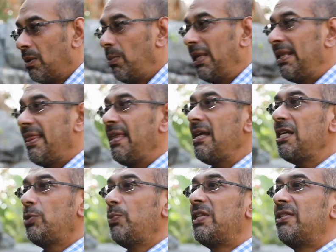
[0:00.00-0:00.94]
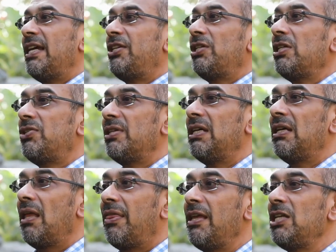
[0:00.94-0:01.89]
Well, the thing is with Seychelles,
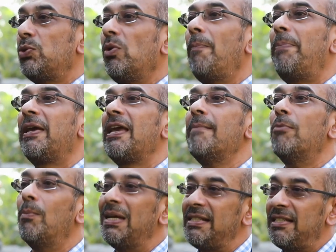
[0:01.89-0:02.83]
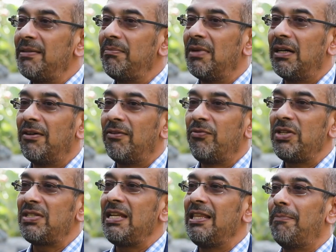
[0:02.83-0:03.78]
things were picking momentum.
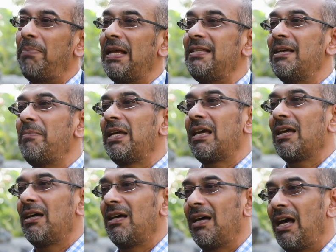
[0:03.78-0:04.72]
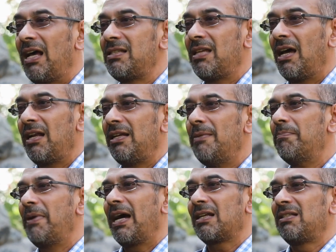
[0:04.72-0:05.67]
Obviously, the pandemic has had an
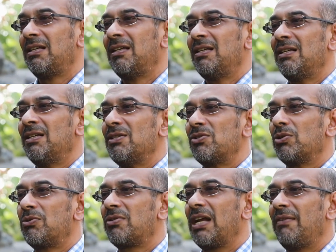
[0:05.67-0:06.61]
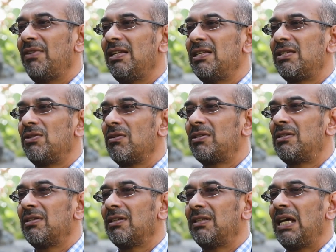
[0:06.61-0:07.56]
impact, so travel is not
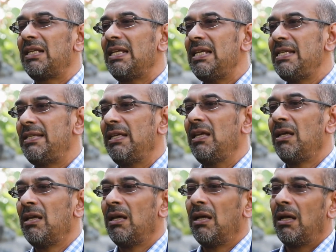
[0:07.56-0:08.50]
that easy.